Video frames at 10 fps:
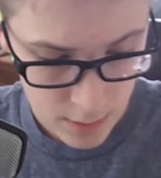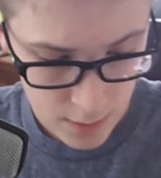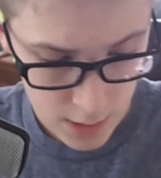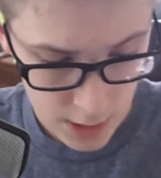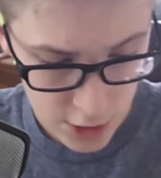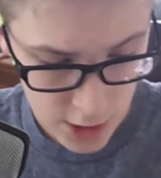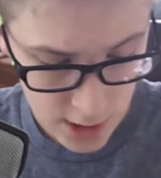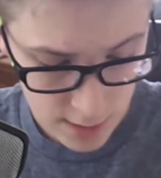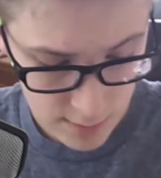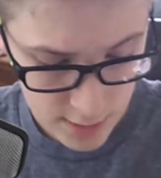not
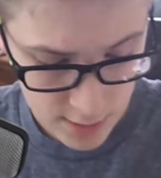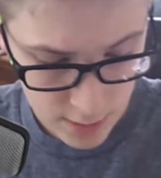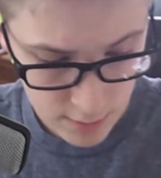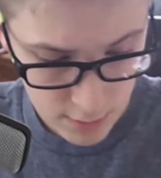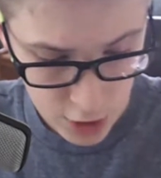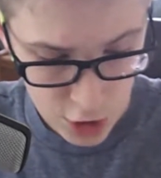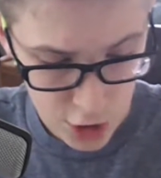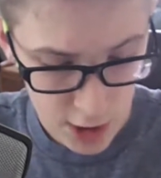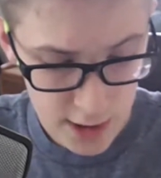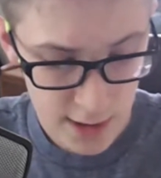Jaegames, but
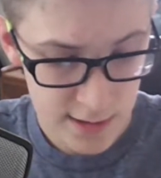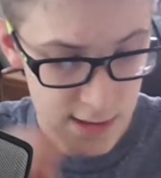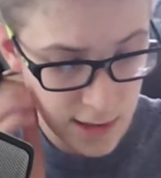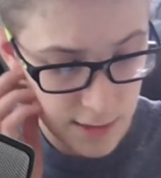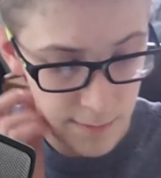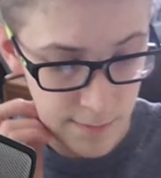JonnyXD,